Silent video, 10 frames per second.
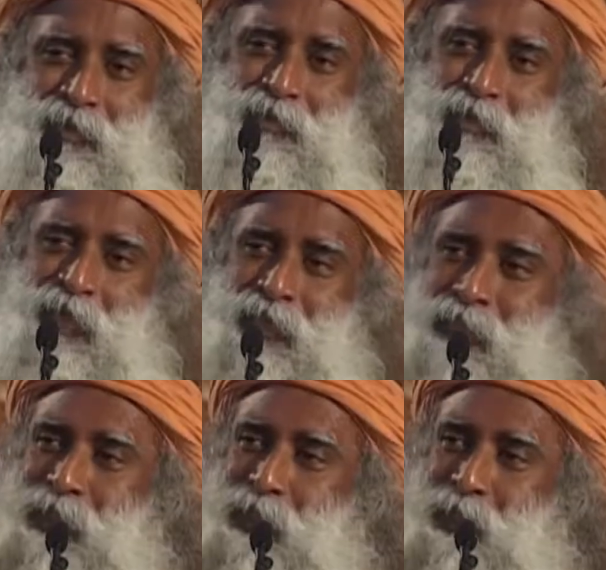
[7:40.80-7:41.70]
So I
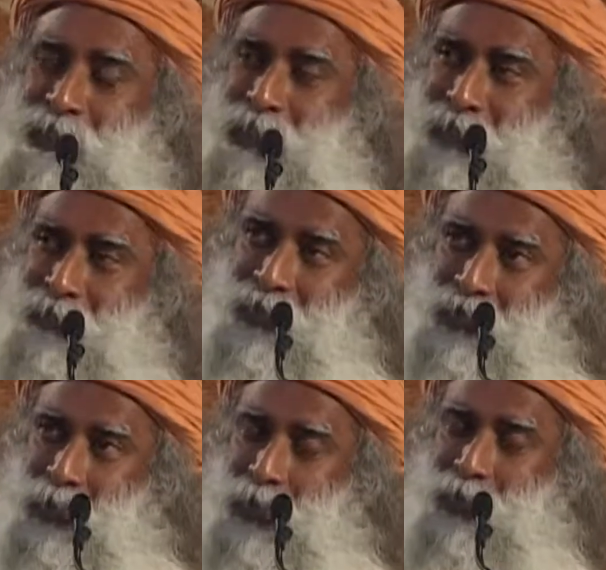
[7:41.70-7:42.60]
turn on the
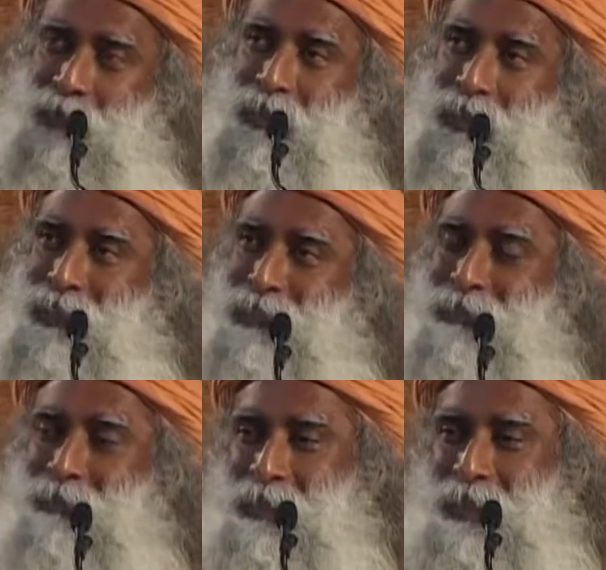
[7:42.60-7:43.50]
television, want to see
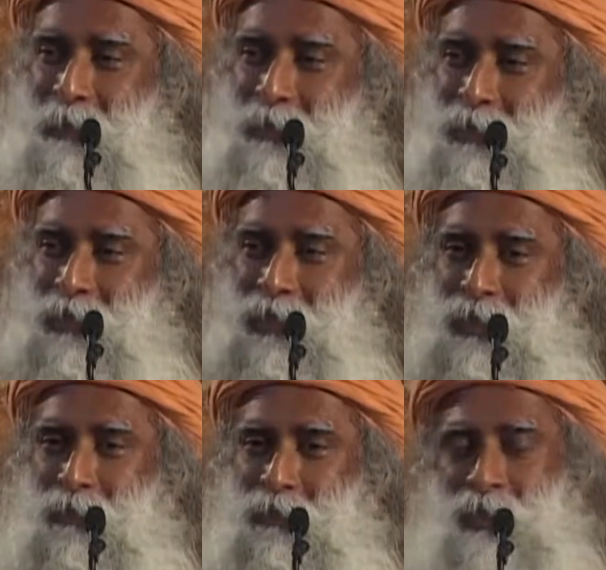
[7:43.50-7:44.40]
what's happening to the Indian